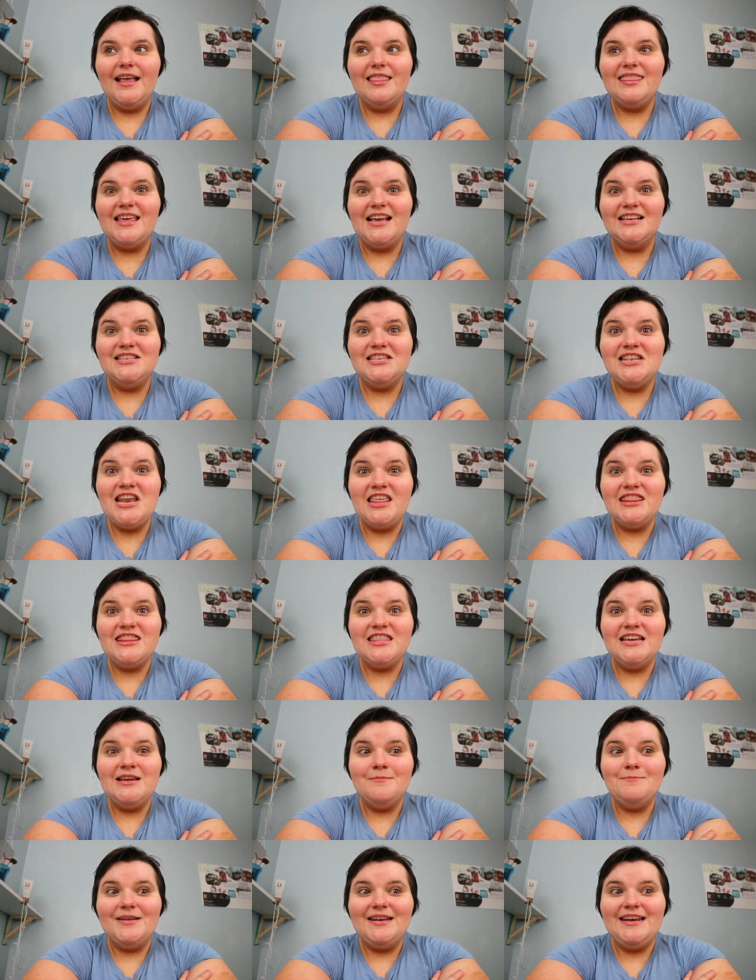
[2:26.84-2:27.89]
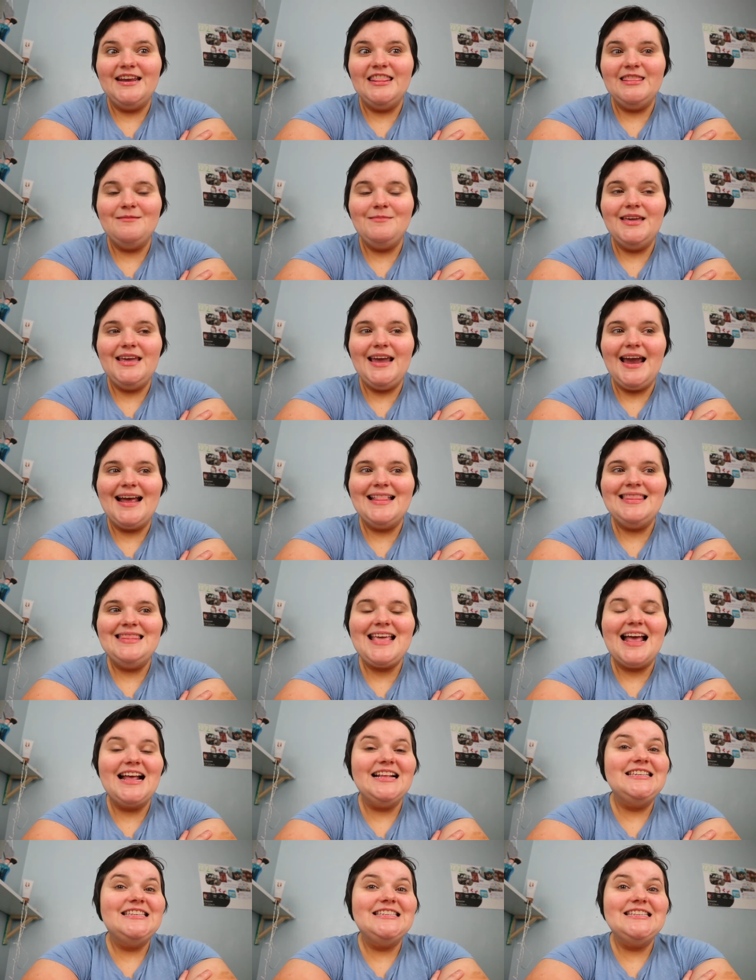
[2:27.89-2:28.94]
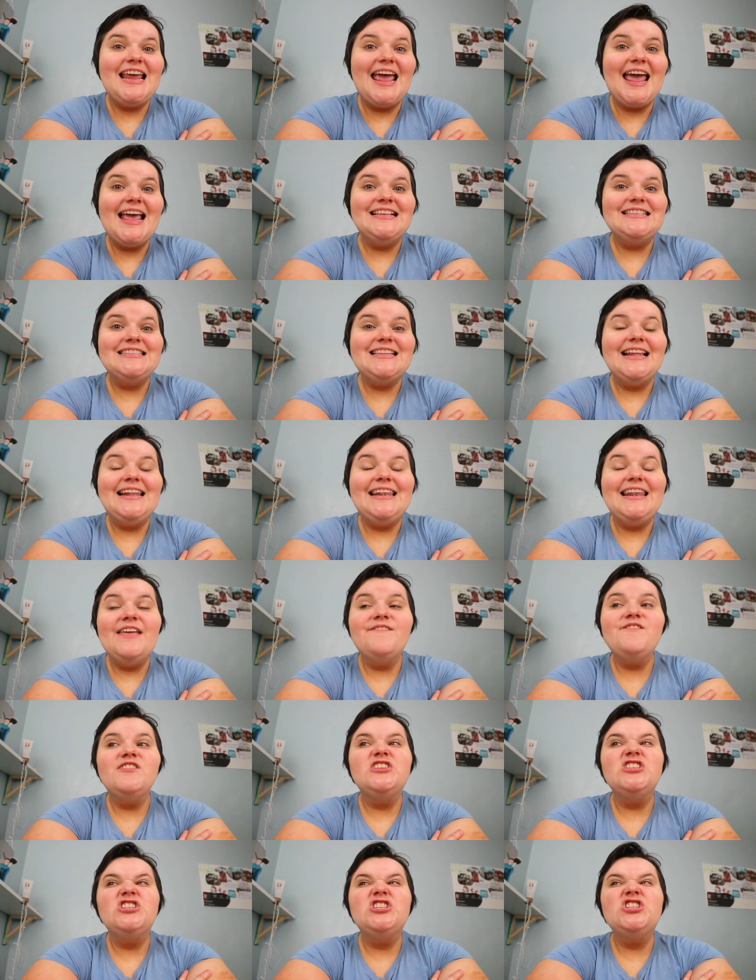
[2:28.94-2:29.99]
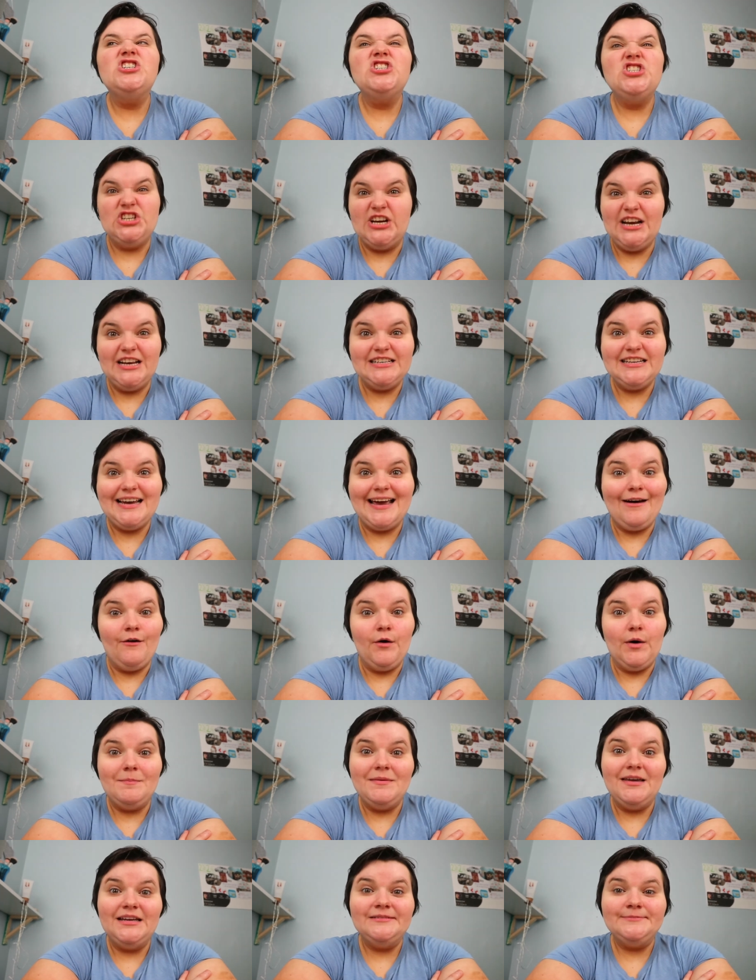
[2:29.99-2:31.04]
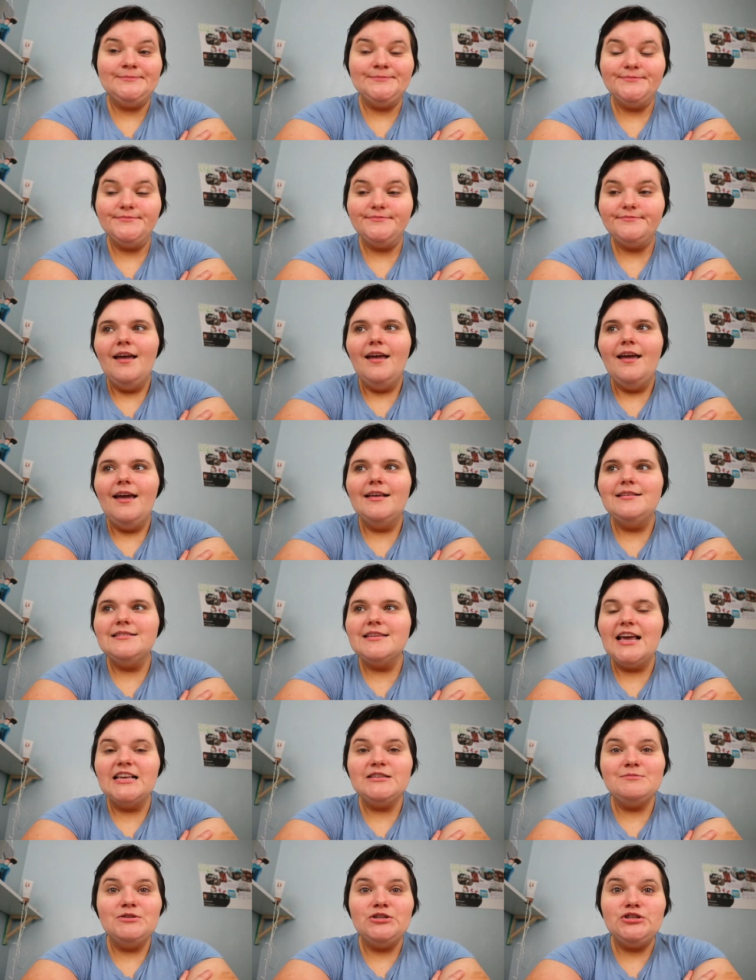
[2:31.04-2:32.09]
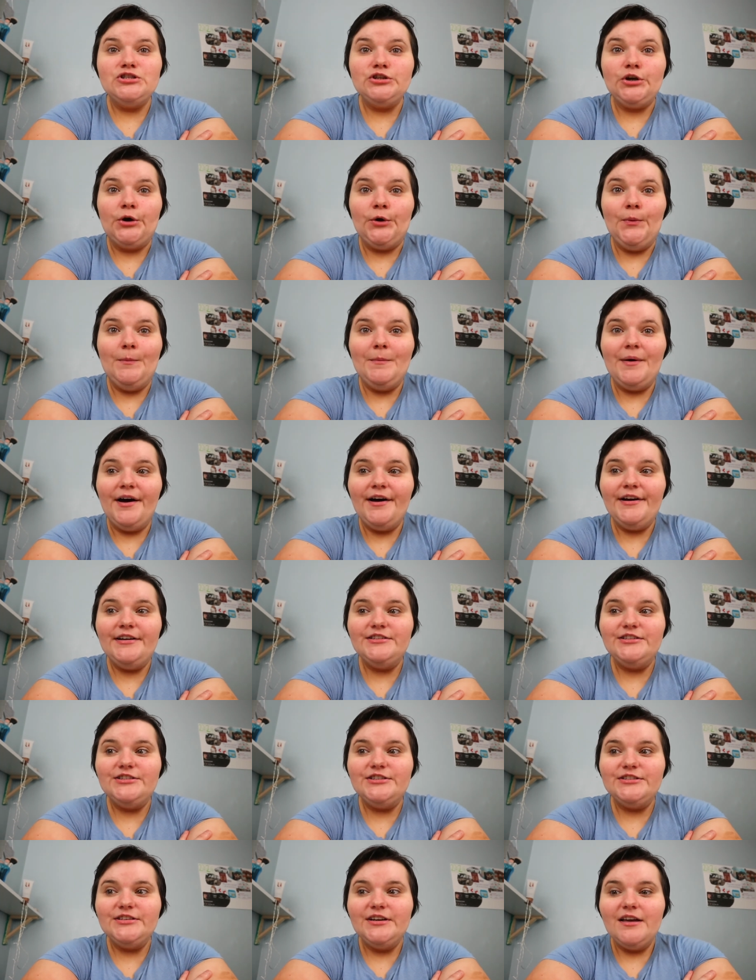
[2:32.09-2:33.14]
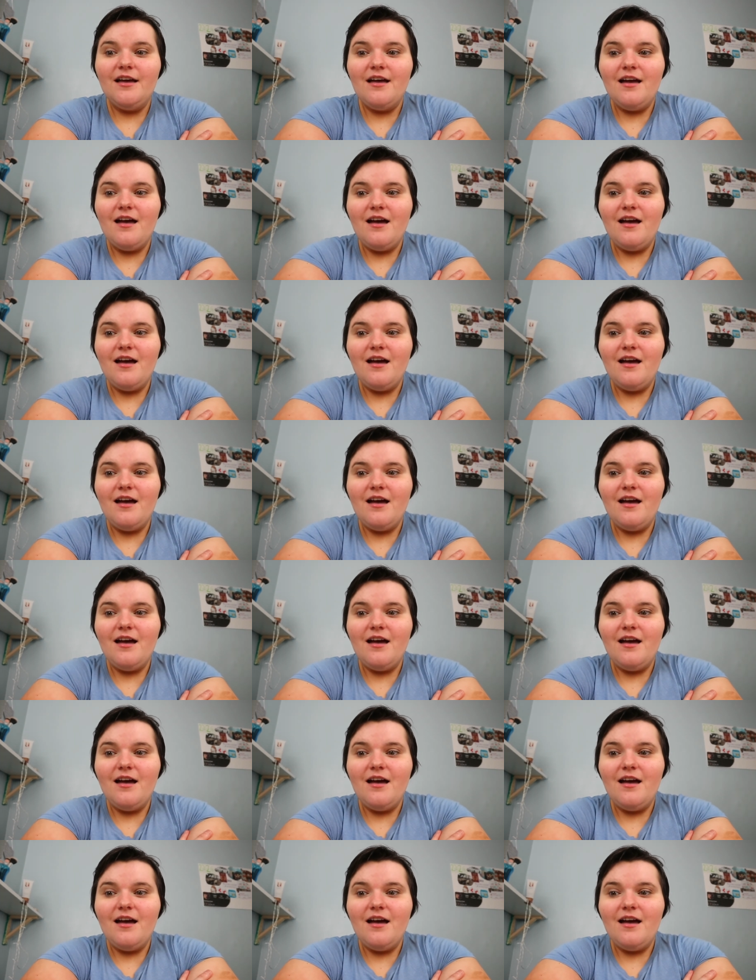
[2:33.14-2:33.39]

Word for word: there's nothing beneath me, and that scares the living shit out of me. It scares me so much.